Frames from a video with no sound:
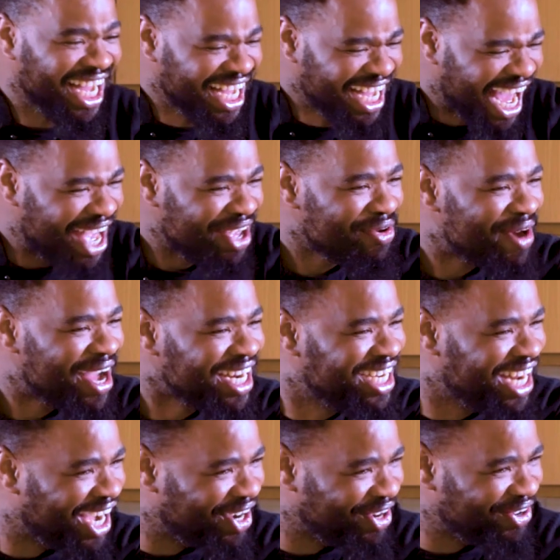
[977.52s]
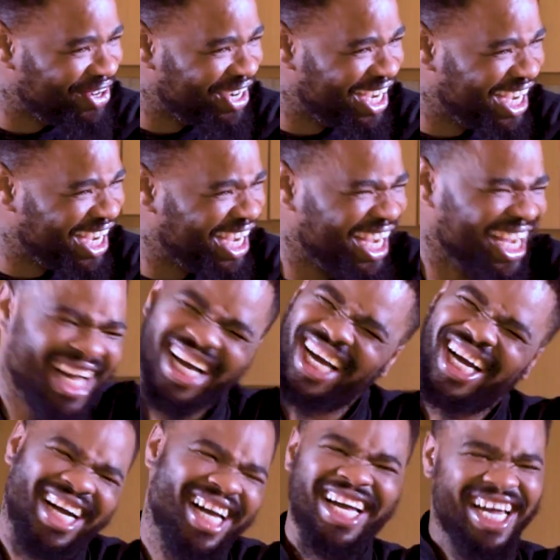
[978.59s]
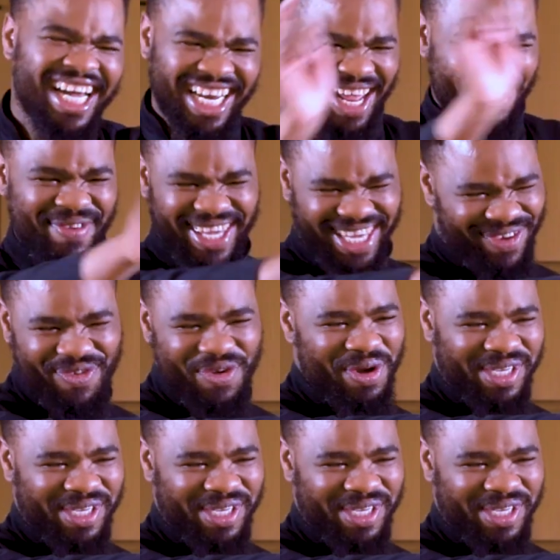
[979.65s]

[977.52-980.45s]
Are you well now? Let me give you a